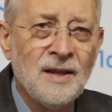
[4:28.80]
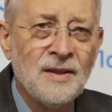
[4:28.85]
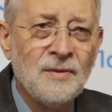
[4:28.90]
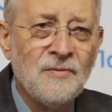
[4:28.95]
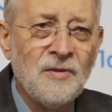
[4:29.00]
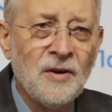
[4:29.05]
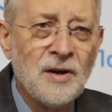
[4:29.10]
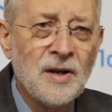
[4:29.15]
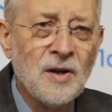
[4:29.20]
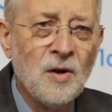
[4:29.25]
The
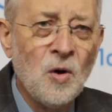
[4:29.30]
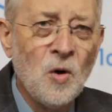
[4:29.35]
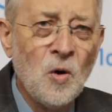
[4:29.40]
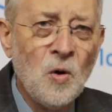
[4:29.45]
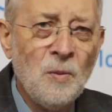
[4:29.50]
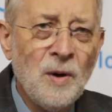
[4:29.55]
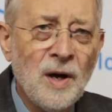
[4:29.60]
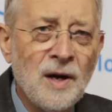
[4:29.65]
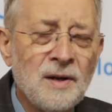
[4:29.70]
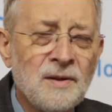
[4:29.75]
very
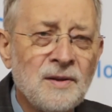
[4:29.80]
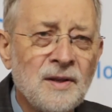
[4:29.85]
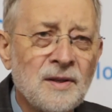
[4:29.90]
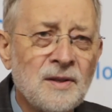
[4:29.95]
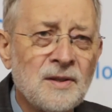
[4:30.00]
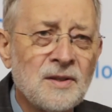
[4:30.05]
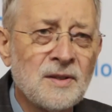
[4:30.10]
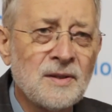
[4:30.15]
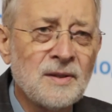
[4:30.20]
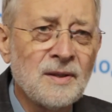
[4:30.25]
hormone
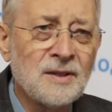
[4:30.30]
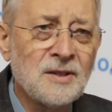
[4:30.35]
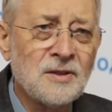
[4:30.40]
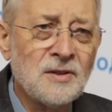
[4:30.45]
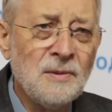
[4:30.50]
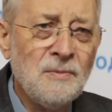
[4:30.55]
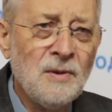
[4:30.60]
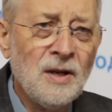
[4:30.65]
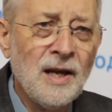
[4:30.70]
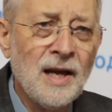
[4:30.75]
that's
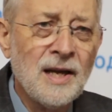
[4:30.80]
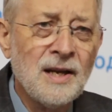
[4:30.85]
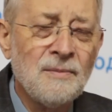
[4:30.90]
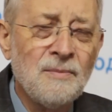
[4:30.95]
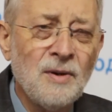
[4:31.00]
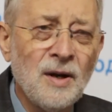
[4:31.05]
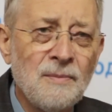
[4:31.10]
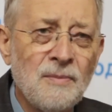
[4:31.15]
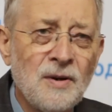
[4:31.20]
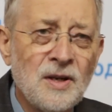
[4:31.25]
stimulated
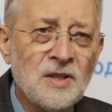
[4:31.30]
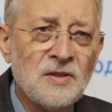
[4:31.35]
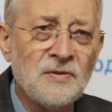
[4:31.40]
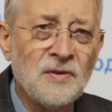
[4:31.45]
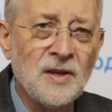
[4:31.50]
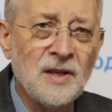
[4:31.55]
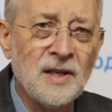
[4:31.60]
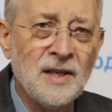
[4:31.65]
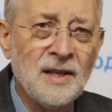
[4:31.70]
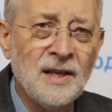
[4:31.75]
by
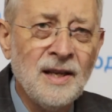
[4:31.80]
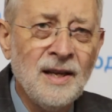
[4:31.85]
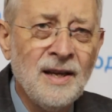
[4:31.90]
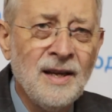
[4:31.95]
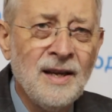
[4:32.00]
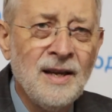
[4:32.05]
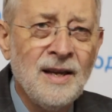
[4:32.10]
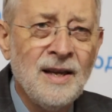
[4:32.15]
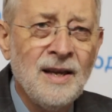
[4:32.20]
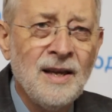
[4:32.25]
breastfeeding
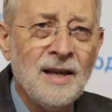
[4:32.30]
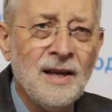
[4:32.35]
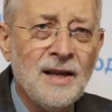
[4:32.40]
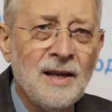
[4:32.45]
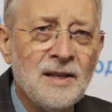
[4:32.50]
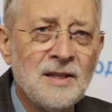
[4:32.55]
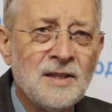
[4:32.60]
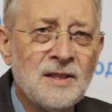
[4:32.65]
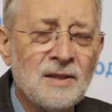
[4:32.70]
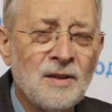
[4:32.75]

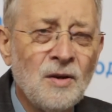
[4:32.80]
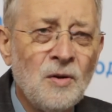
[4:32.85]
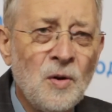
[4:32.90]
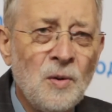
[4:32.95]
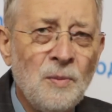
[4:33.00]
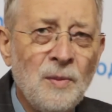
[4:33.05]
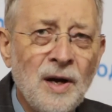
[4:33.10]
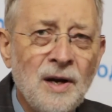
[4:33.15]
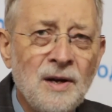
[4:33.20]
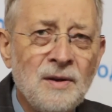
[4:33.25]
is the
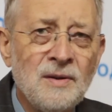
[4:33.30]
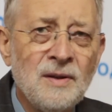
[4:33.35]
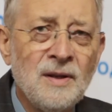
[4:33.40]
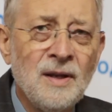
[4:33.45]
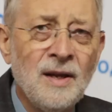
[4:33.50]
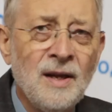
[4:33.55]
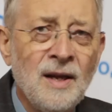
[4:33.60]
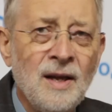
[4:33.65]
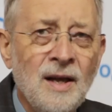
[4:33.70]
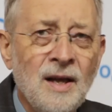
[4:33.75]
hormone
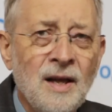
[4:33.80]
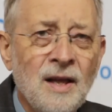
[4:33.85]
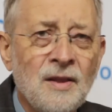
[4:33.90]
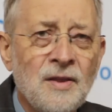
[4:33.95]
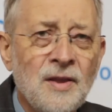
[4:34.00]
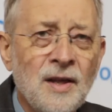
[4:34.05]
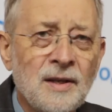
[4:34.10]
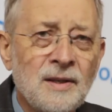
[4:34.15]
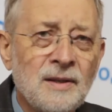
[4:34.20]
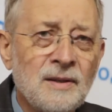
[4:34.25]

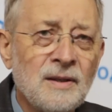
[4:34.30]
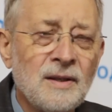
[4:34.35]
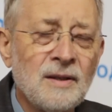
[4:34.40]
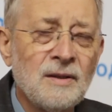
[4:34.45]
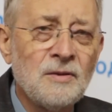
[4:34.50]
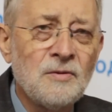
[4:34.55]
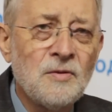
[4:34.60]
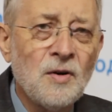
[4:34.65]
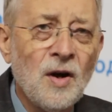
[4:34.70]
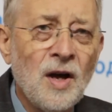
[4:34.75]
that
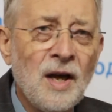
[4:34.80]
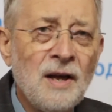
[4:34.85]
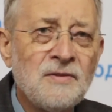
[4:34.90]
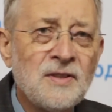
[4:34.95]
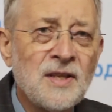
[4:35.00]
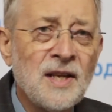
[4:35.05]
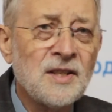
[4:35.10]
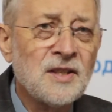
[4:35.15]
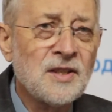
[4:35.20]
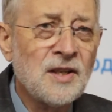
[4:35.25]

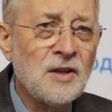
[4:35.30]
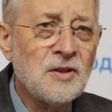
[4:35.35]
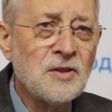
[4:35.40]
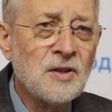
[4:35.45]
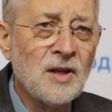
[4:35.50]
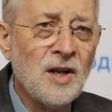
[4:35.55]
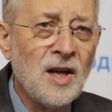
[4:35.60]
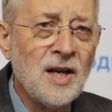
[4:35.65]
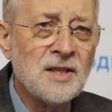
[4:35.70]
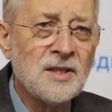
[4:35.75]
drives our
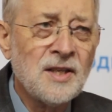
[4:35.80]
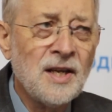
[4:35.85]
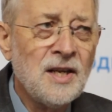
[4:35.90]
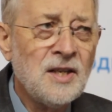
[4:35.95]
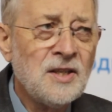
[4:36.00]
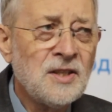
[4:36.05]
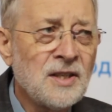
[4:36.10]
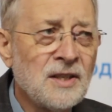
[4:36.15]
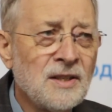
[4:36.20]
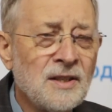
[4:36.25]

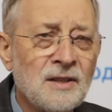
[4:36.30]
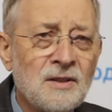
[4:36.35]
socialisation.